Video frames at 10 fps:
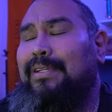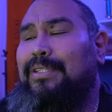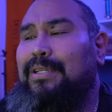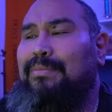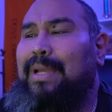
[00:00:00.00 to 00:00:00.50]

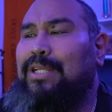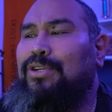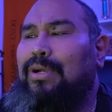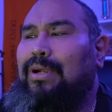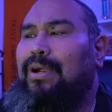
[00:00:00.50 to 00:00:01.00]
to make
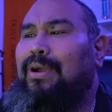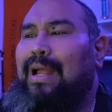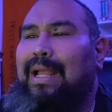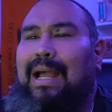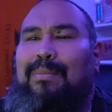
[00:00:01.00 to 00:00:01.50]
sure
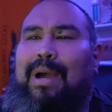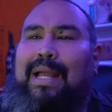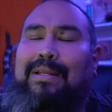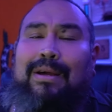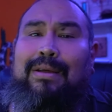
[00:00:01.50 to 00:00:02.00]
I got
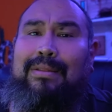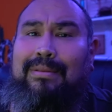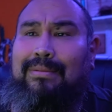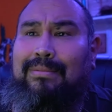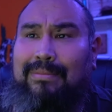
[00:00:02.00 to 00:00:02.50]
mine
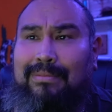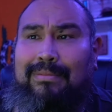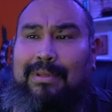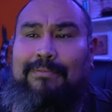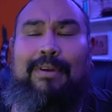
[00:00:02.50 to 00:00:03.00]
on
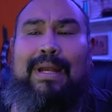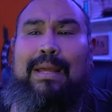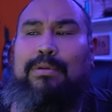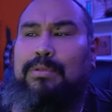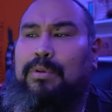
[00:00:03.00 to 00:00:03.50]
the Friday I
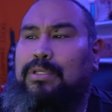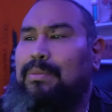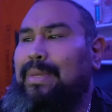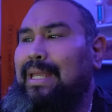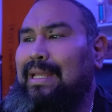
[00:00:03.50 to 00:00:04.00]
was supposed to
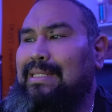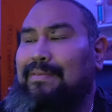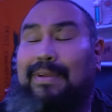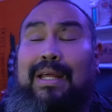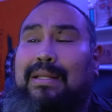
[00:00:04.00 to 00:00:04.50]
be, because
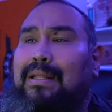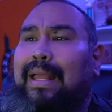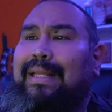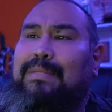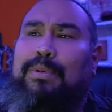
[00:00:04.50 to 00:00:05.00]
if not, I
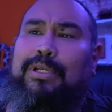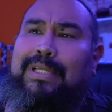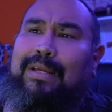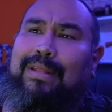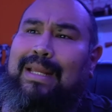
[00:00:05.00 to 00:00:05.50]
guess pushed
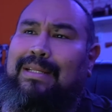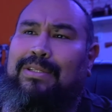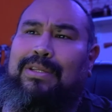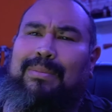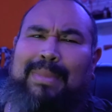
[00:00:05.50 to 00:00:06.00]
out like
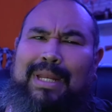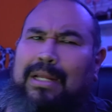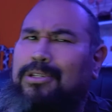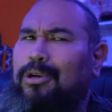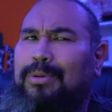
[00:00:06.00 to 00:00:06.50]
to
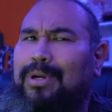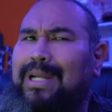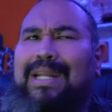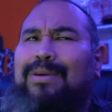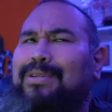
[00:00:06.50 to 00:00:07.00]
mid-October right
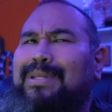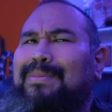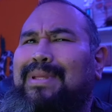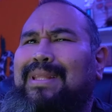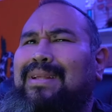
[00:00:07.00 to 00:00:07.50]
now or something
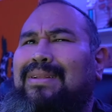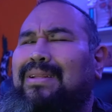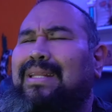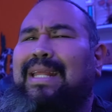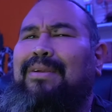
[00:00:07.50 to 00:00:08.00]
like that,
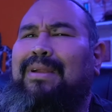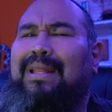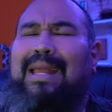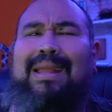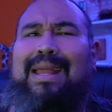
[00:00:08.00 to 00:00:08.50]
nearing
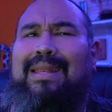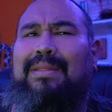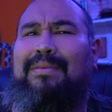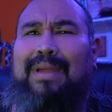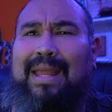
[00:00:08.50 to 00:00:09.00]
like
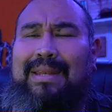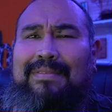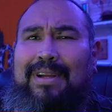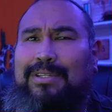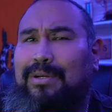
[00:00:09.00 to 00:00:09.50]
end of
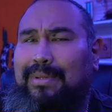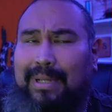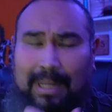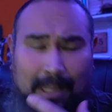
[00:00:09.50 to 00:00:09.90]
October,